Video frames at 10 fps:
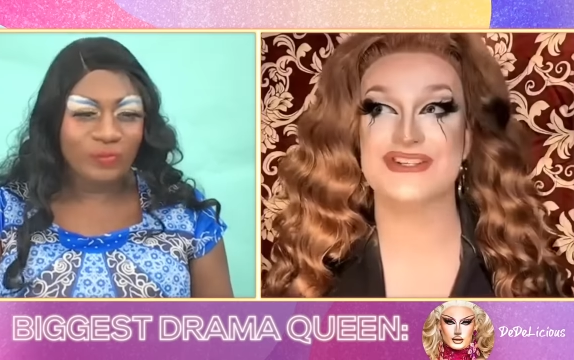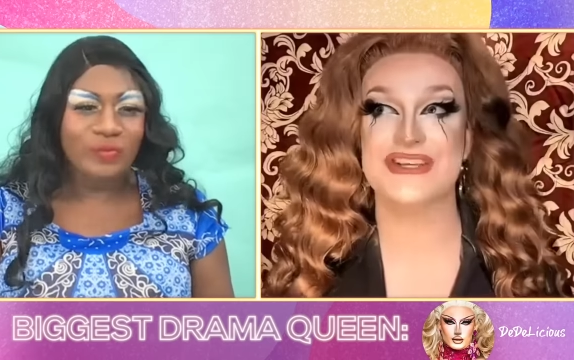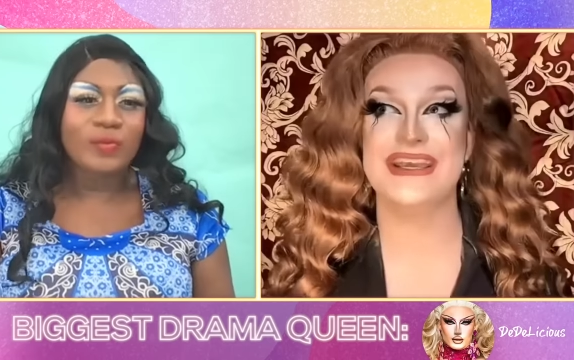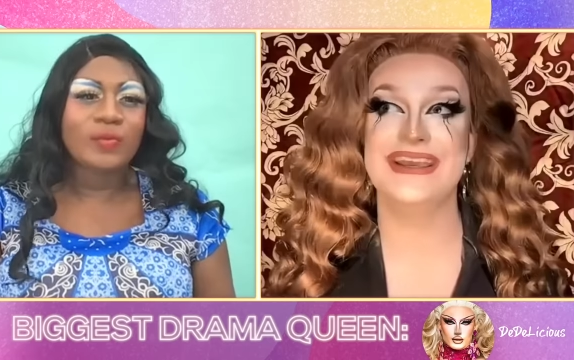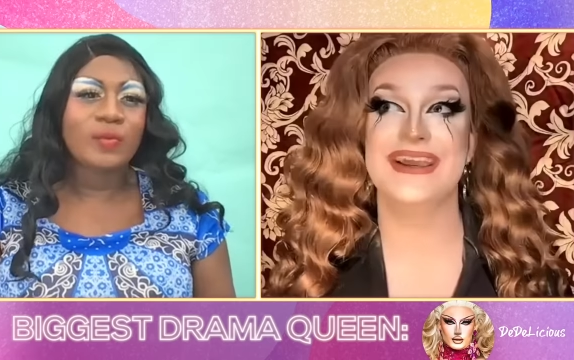
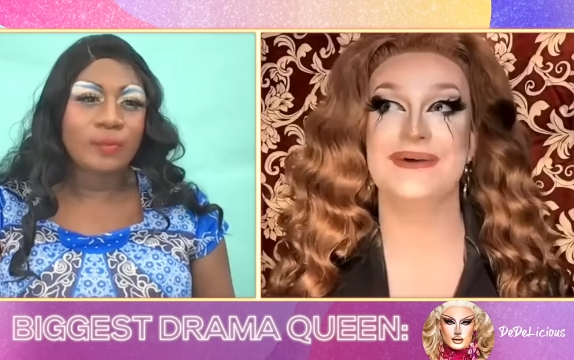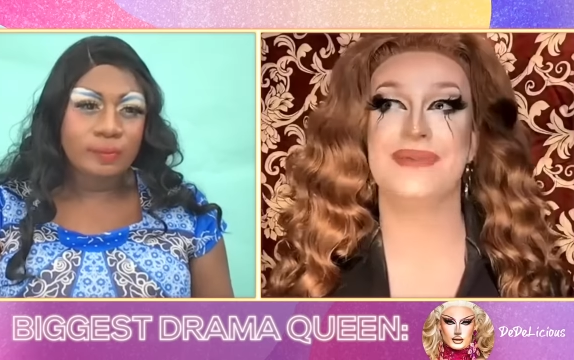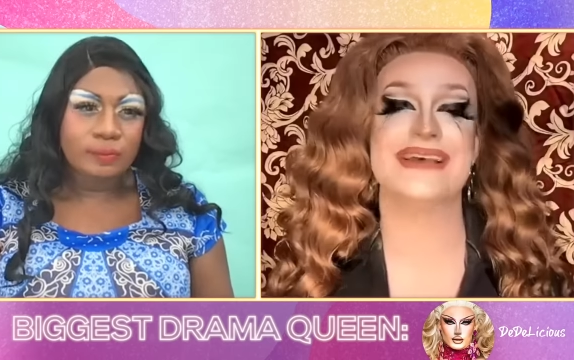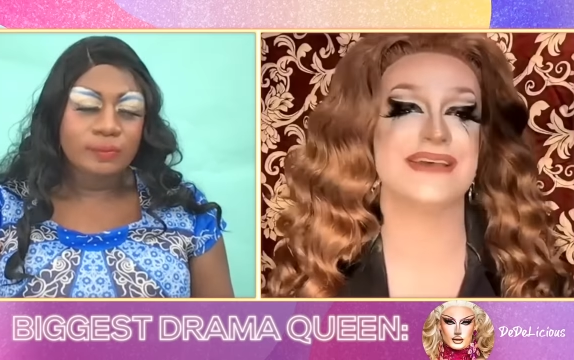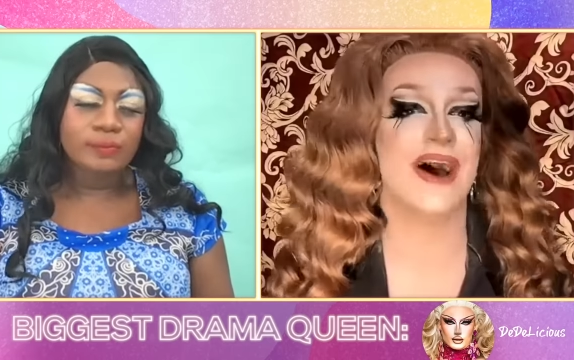Speaker 1: she,
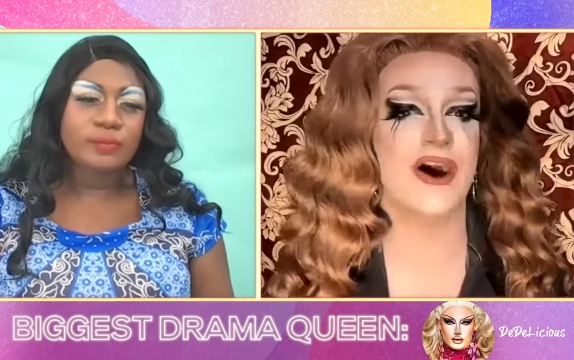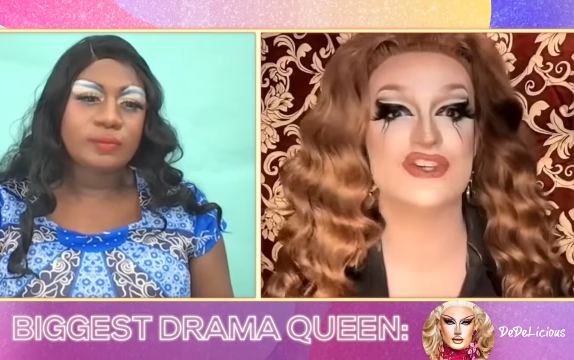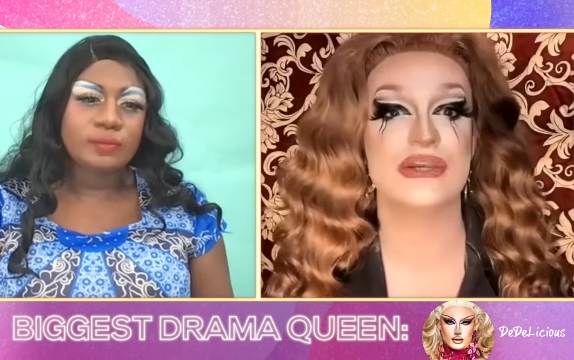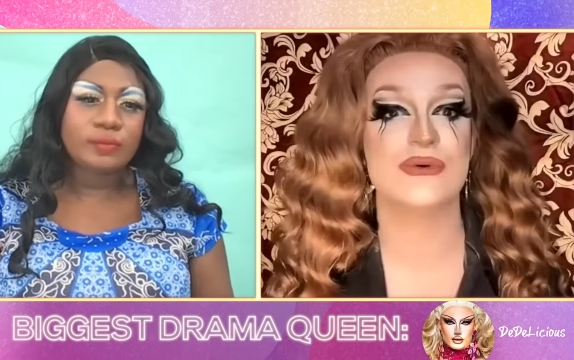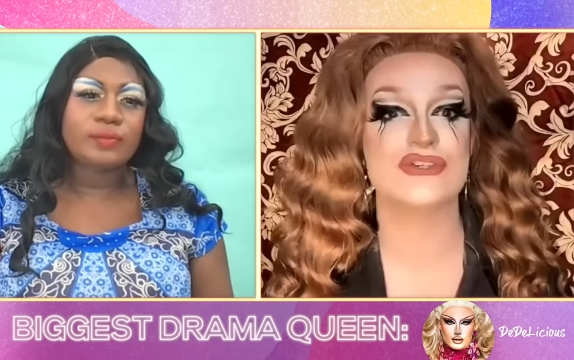bless her heart,
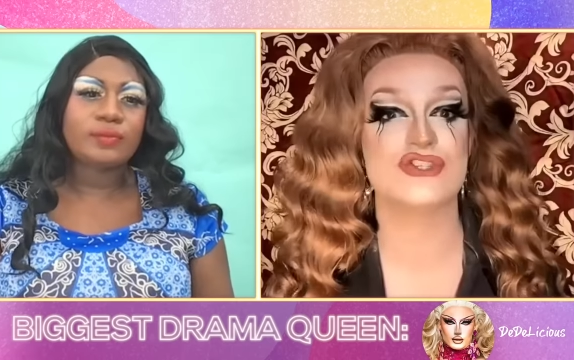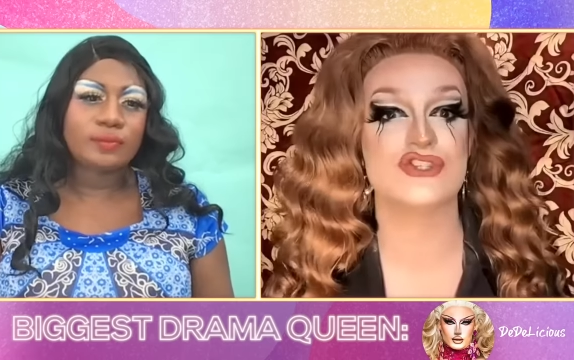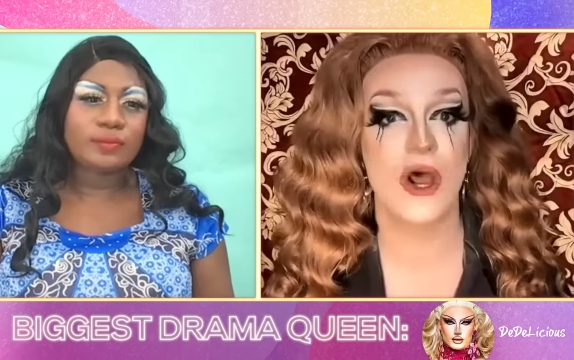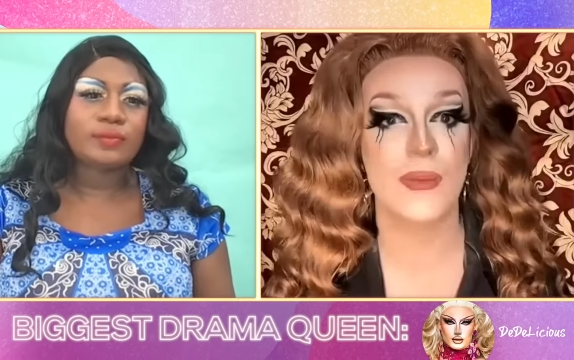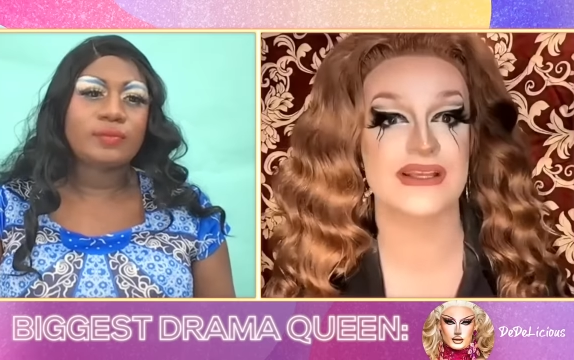she was
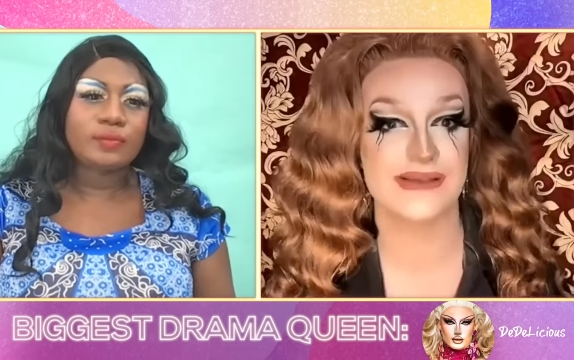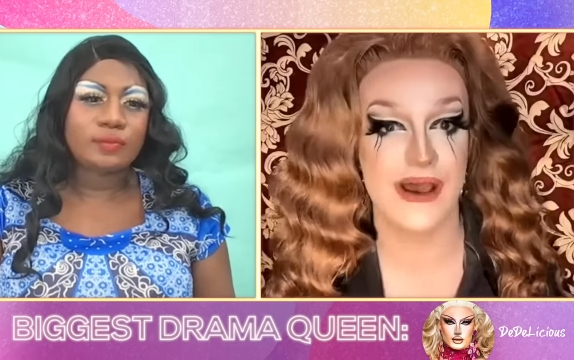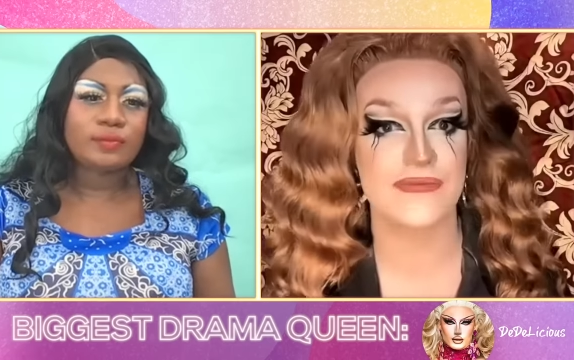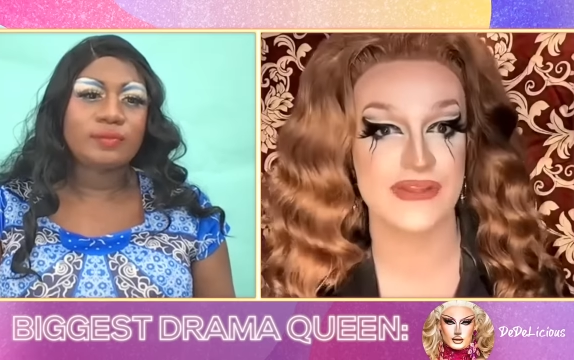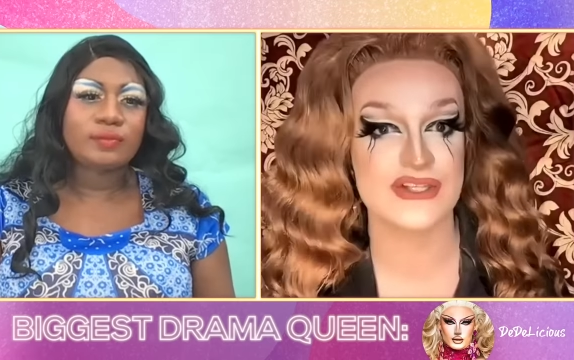so
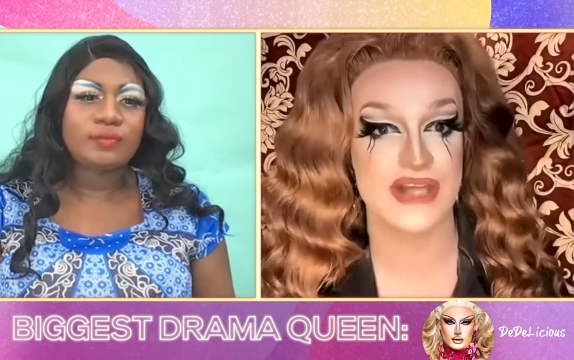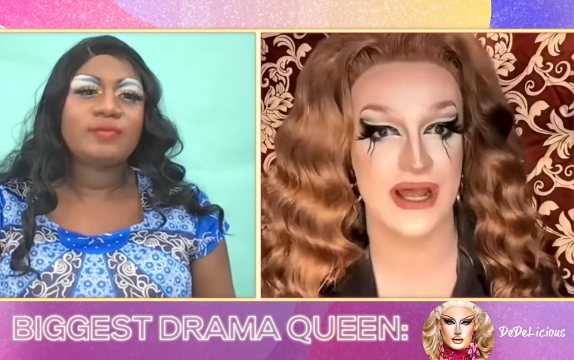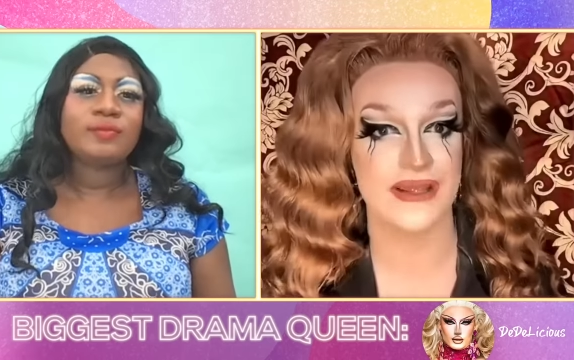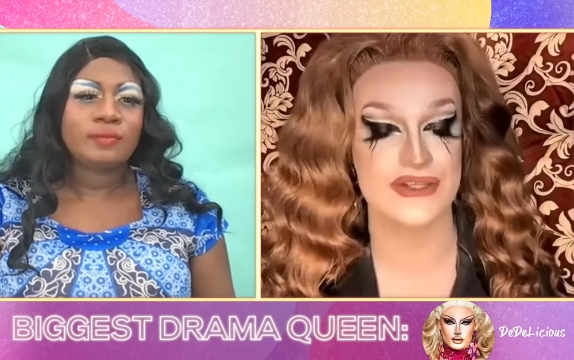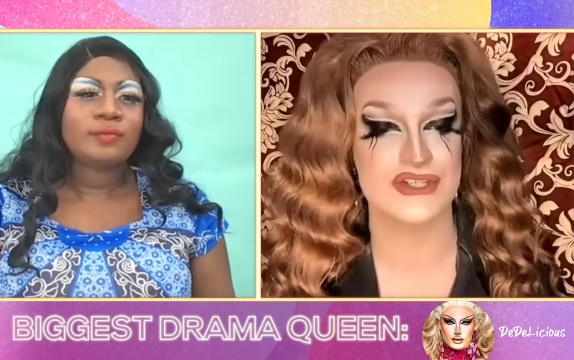excited for this
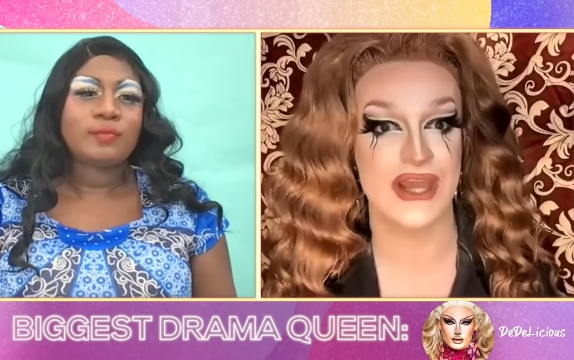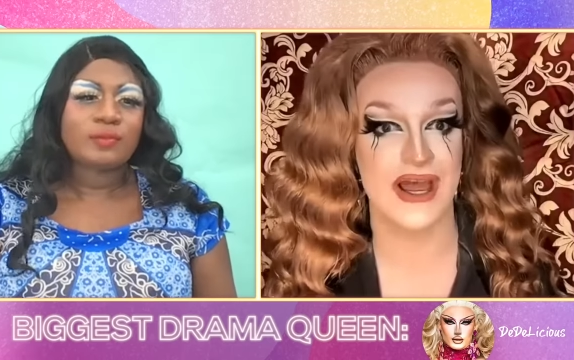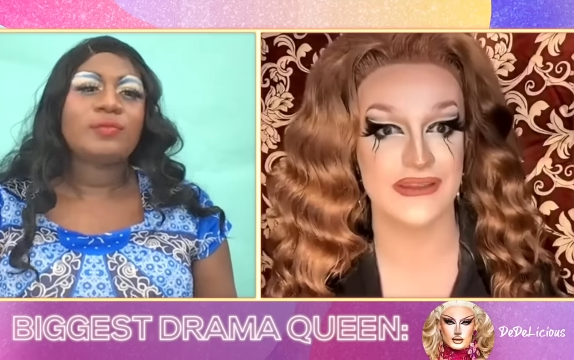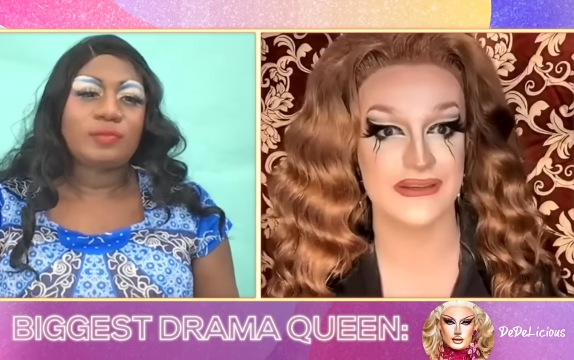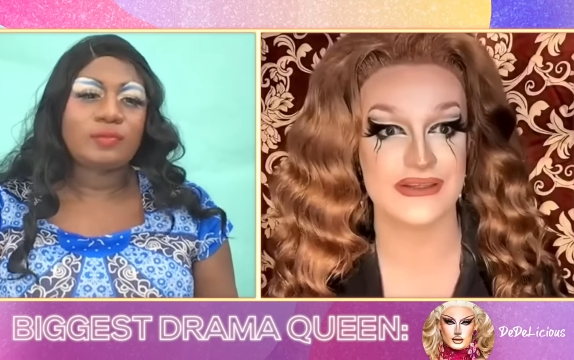challenge
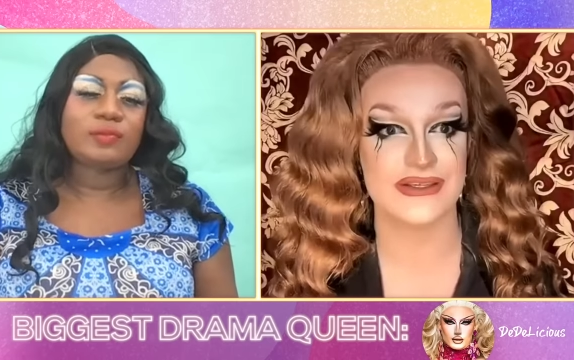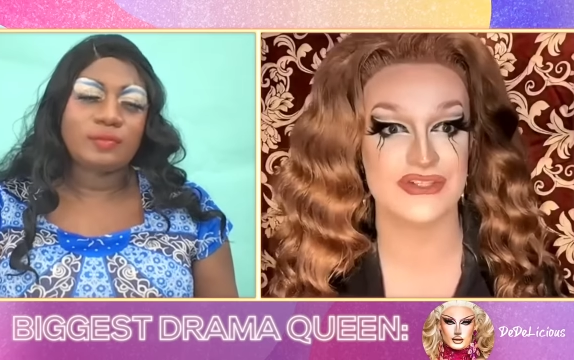and